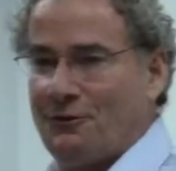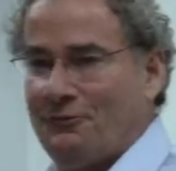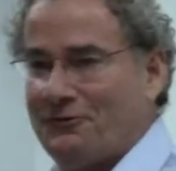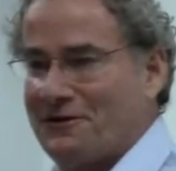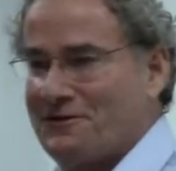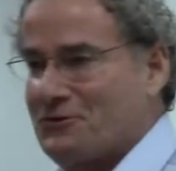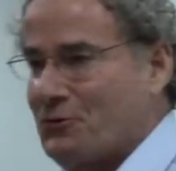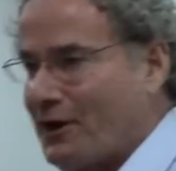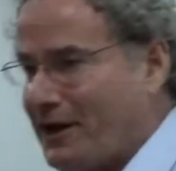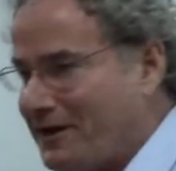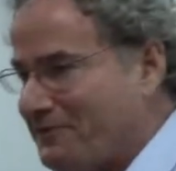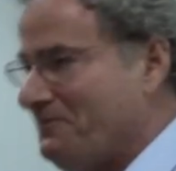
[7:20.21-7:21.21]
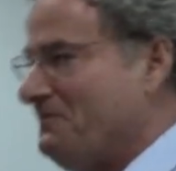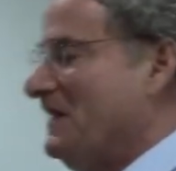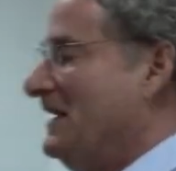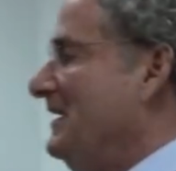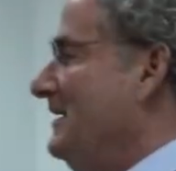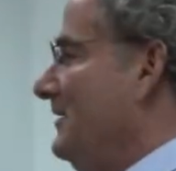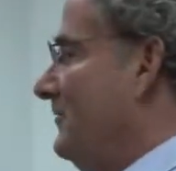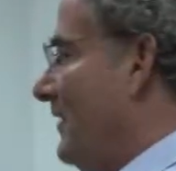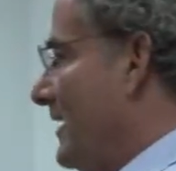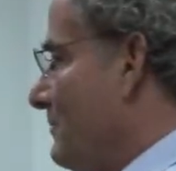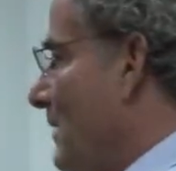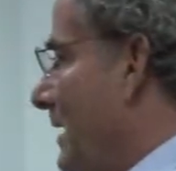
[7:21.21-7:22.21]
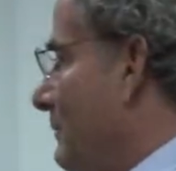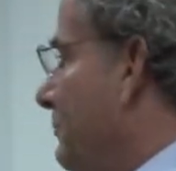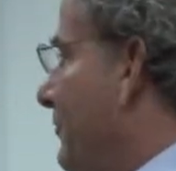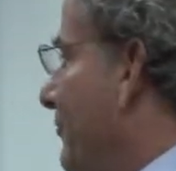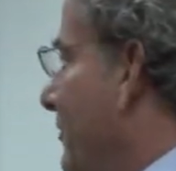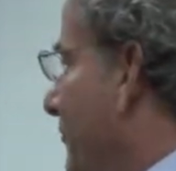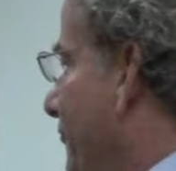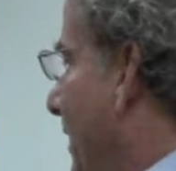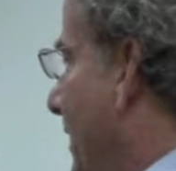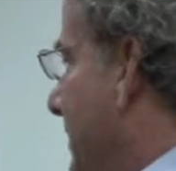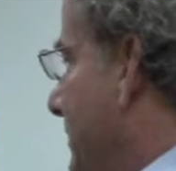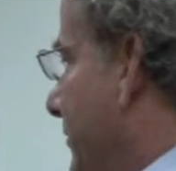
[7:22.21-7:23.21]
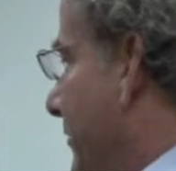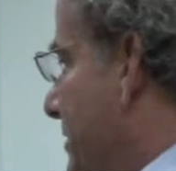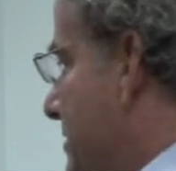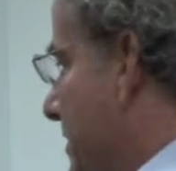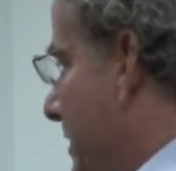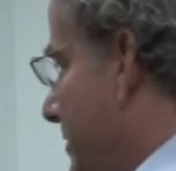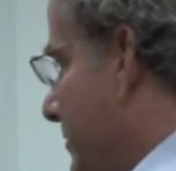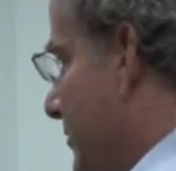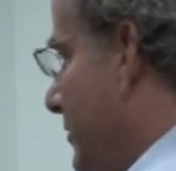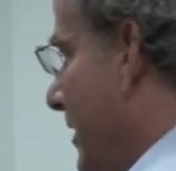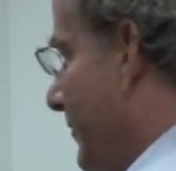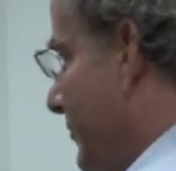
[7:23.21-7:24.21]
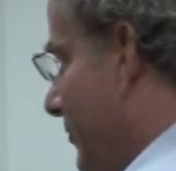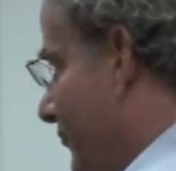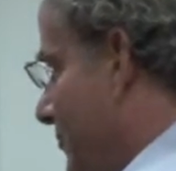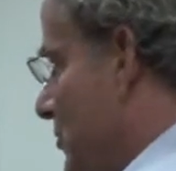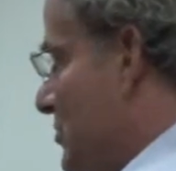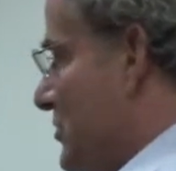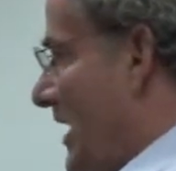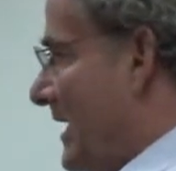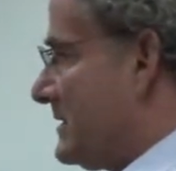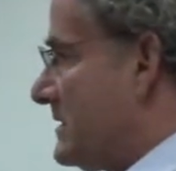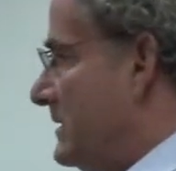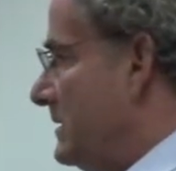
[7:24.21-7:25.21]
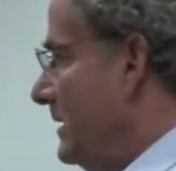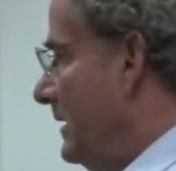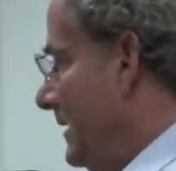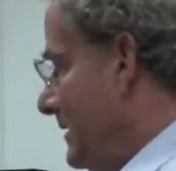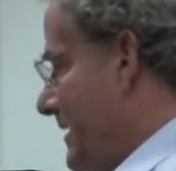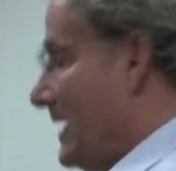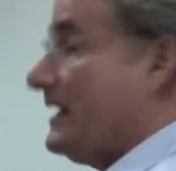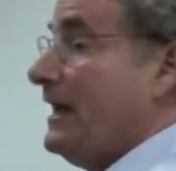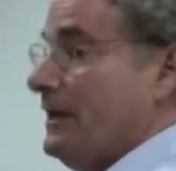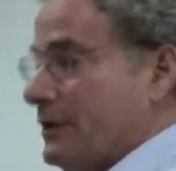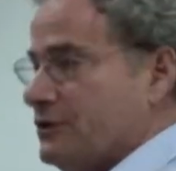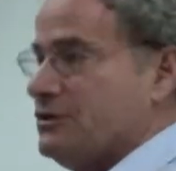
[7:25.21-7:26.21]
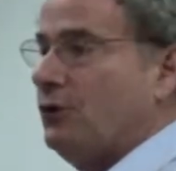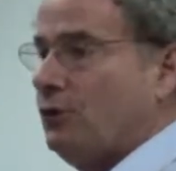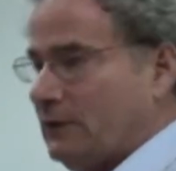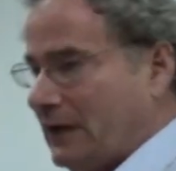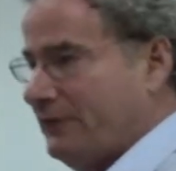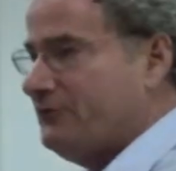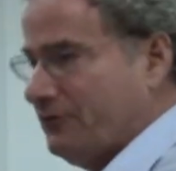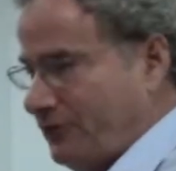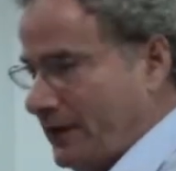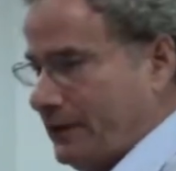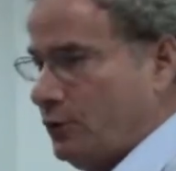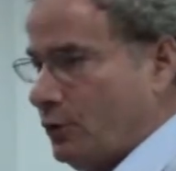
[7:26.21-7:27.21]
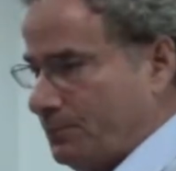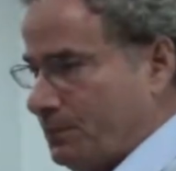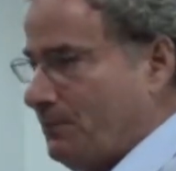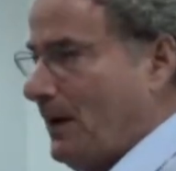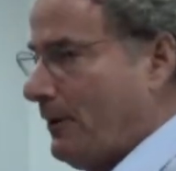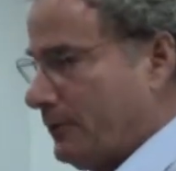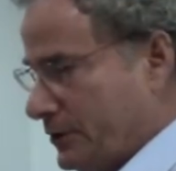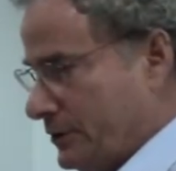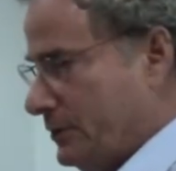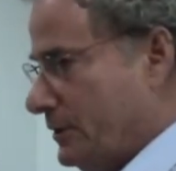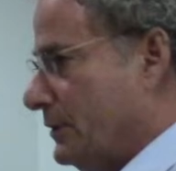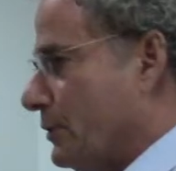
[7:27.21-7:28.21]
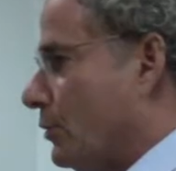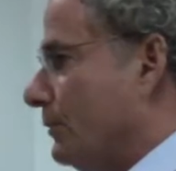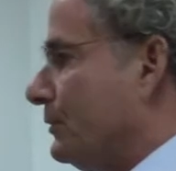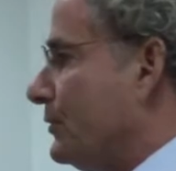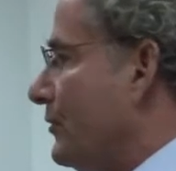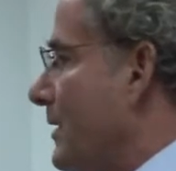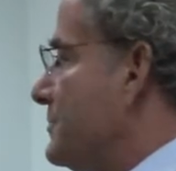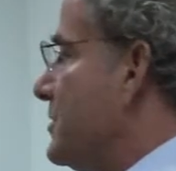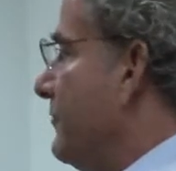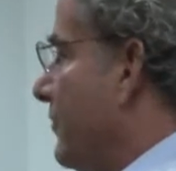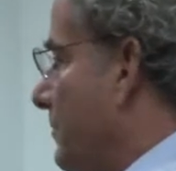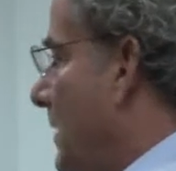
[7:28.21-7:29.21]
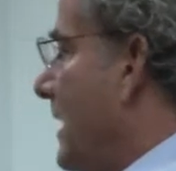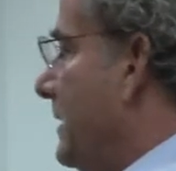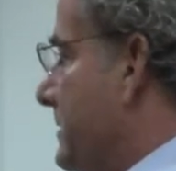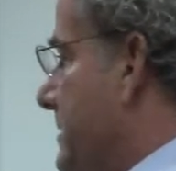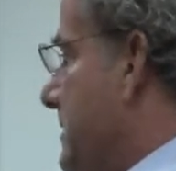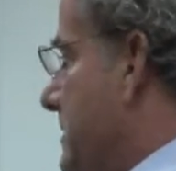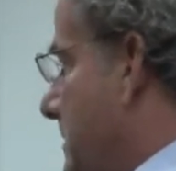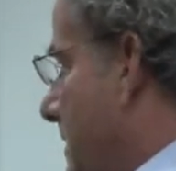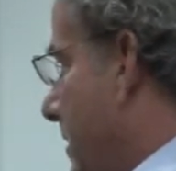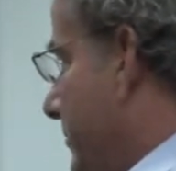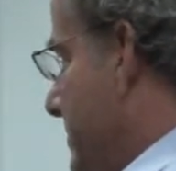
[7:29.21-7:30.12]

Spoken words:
over in his grave. Fighting Bob LaFolle, the great senator and governor from Wisconsin, dedicated his whole life to fighting corporate power and the corporate corruption of our politics. And now